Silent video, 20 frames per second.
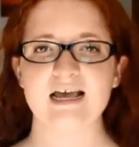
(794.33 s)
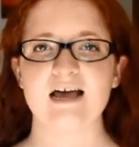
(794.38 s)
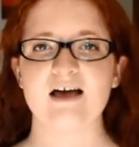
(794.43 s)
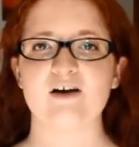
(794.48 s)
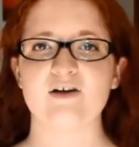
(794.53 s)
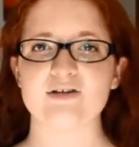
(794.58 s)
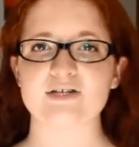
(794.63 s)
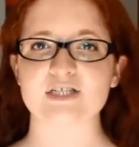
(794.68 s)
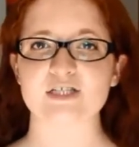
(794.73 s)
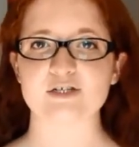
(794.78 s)

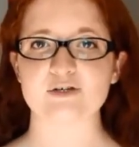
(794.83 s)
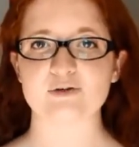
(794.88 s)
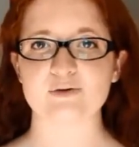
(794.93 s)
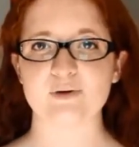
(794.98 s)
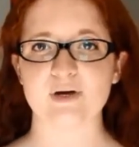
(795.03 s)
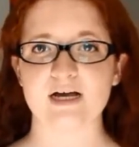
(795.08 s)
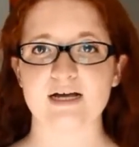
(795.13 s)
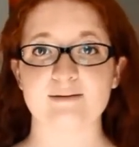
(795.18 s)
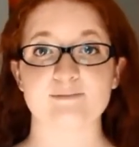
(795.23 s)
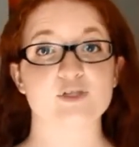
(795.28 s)
Also,
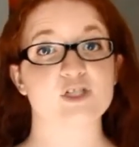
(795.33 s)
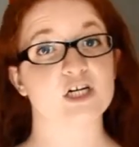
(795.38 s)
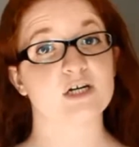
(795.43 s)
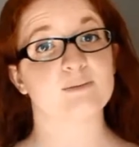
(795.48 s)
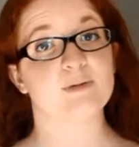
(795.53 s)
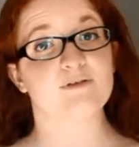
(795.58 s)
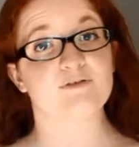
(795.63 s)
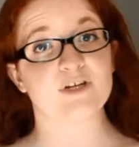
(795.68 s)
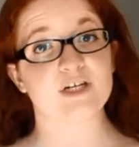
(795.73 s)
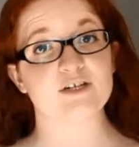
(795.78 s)
share
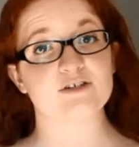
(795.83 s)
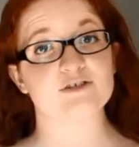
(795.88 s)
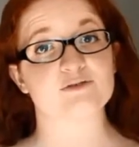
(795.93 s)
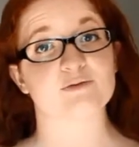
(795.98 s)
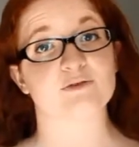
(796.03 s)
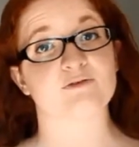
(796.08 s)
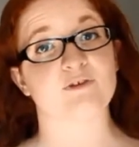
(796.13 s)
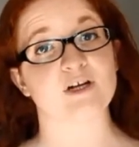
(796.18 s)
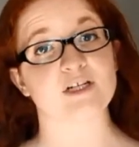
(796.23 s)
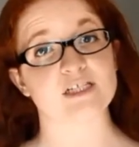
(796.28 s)
my videos with
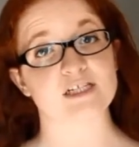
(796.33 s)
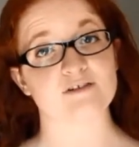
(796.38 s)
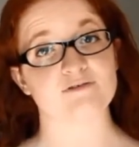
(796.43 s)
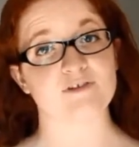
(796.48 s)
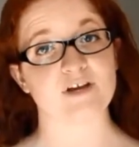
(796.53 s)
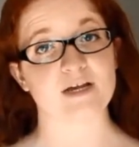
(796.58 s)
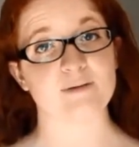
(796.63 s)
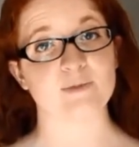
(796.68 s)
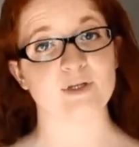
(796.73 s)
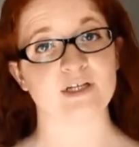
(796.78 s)
friends and
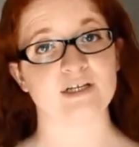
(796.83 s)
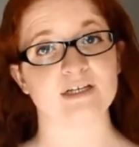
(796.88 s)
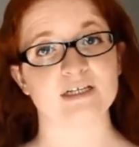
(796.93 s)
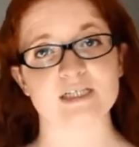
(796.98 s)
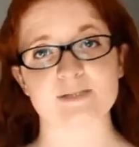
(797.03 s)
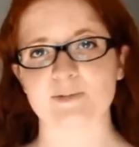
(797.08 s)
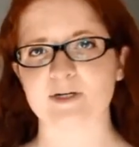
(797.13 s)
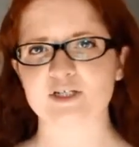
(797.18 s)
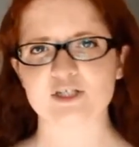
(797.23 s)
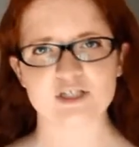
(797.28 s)
family,
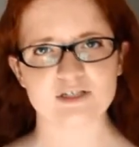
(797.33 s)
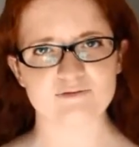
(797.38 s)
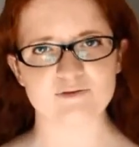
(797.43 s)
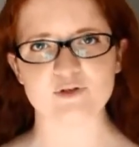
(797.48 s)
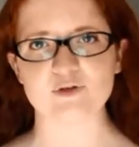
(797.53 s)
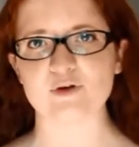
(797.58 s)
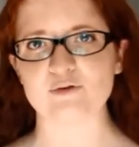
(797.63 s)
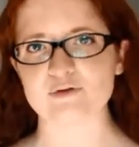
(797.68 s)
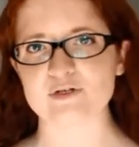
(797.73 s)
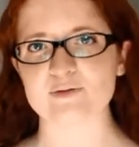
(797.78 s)
especially if you
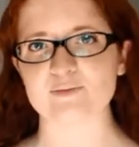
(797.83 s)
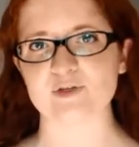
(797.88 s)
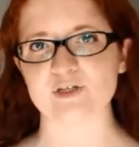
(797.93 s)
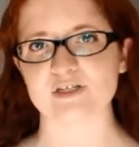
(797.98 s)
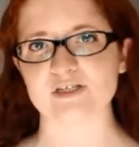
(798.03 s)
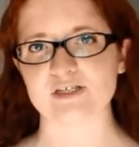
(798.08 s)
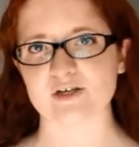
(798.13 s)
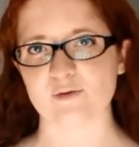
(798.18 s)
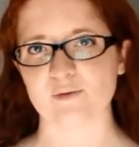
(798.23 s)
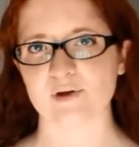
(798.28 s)
know someone
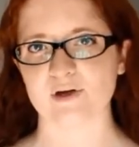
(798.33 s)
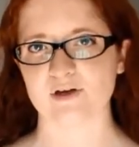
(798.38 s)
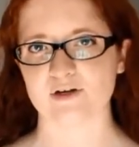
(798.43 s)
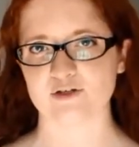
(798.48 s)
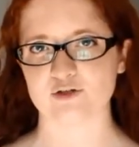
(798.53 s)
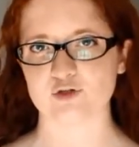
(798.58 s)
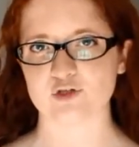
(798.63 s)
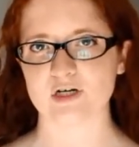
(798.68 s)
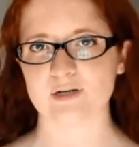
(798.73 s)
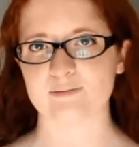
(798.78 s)
that's going on a
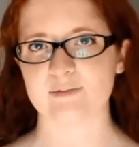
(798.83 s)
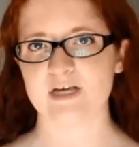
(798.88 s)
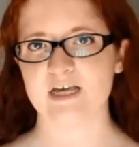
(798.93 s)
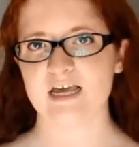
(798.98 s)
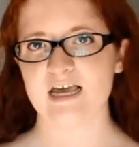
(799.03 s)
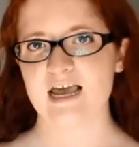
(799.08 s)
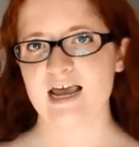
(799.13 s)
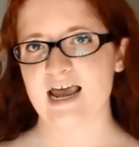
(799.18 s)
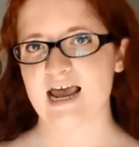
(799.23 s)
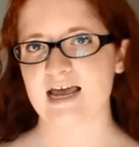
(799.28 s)
trip
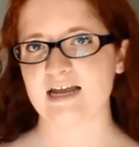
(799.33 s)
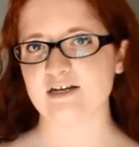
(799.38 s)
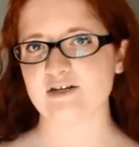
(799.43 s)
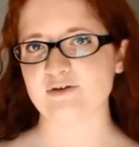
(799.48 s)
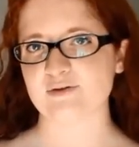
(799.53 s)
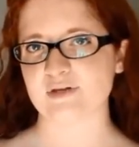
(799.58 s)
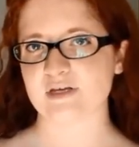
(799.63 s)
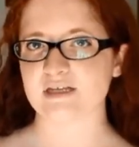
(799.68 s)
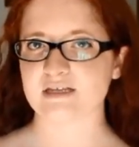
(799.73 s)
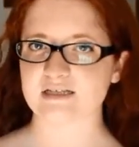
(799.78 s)
and you
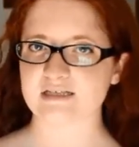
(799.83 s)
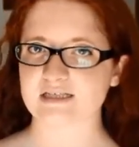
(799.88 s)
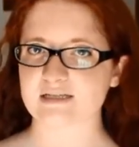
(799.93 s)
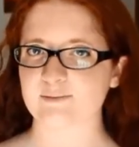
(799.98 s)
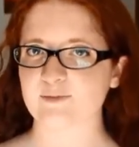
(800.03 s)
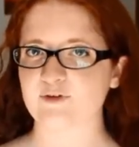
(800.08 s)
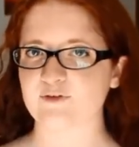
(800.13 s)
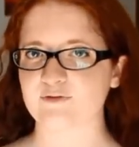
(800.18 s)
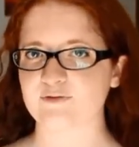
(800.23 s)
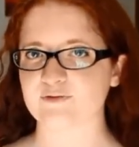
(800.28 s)
think that some
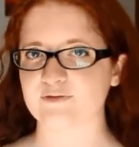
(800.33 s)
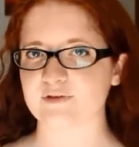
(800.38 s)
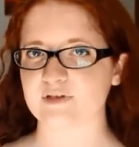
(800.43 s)
of